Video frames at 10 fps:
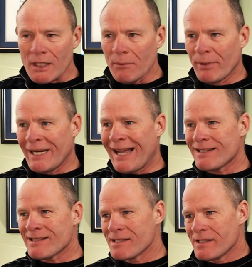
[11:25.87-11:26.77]

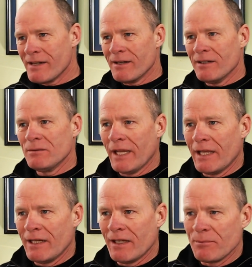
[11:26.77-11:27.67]
Panas is here,
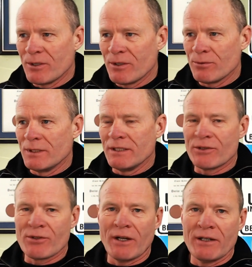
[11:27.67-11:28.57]
and I'm gonna really
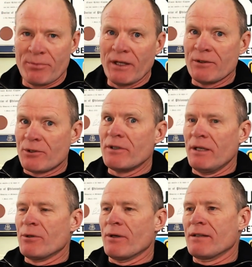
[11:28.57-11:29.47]
try to pronounce your
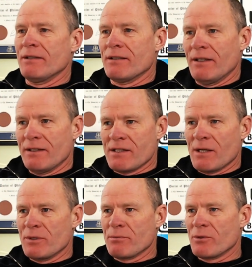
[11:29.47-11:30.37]
name correctly tonight because that
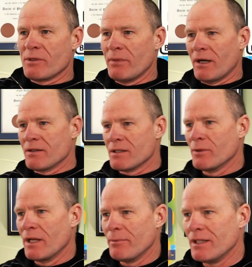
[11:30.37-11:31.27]
was most embarrassing
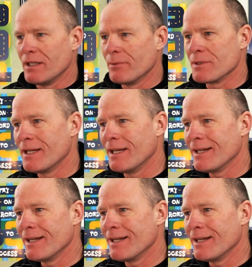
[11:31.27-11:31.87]
when I made that mistake.